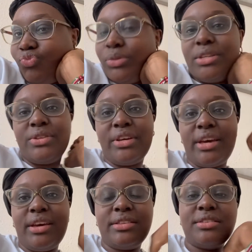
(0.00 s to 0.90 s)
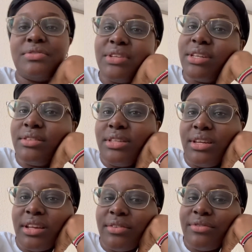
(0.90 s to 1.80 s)
So guys, as we have
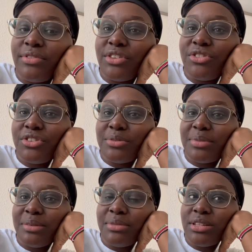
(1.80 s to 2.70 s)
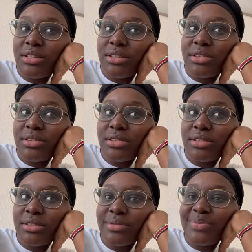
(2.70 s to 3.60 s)
seen, I've finished my meeting
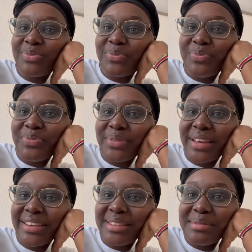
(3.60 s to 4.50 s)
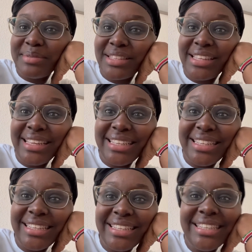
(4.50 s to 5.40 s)
at the
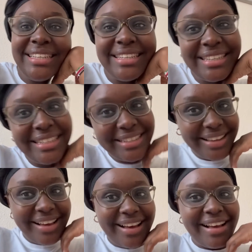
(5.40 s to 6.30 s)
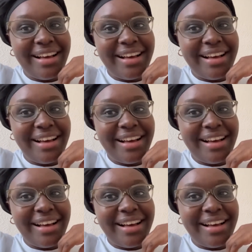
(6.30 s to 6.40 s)
BBC.